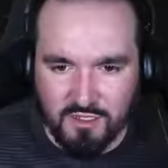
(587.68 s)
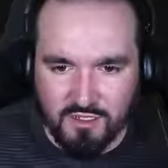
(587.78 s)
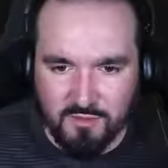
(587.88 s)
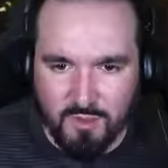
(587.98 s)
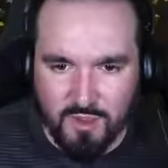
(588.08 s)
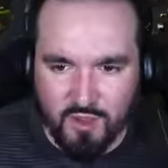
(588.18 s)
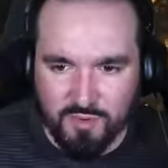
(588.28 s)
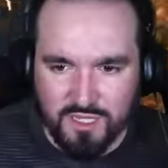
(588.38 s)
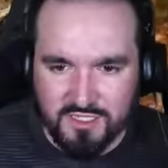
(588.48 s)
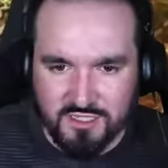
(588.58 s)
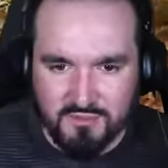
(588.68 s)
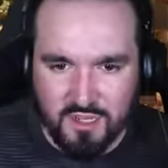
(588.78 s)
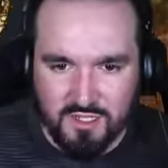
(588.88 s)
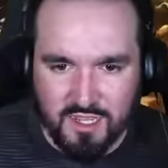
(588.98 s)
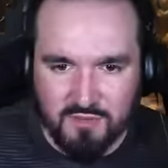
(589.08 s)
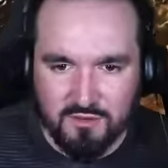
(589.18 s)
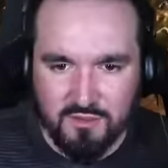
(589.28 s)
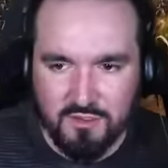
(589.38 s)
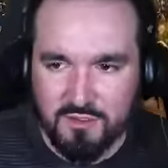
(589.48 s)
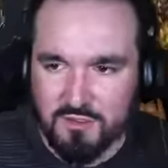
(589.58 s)
I'm hoping it's a knockout.
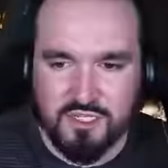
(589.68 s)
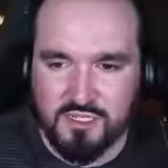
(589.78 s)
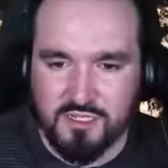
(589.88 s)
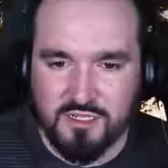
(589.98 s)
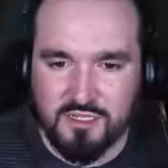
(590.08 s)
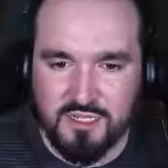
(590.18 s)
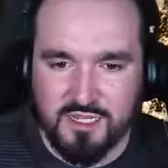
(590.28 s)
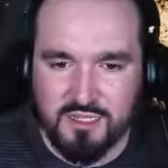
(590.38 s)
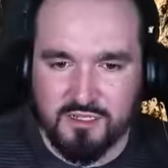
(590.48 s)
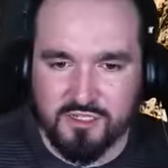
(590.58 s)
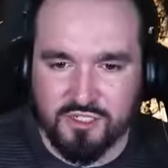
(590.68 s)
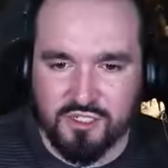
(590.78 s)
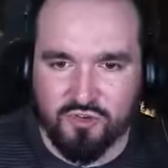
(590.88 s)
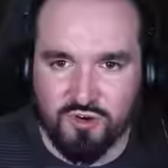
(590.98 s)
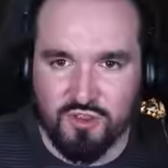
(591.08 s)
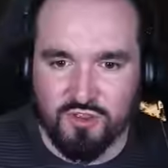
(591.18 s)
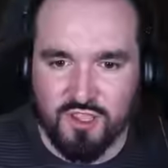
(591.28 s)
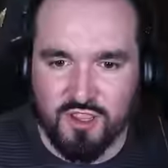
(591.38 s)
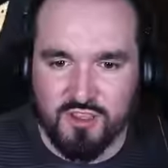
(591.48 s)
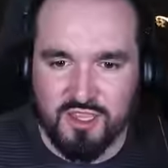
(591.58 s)
Destroy all
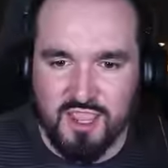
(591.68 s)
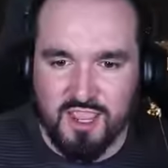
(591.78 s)
the air.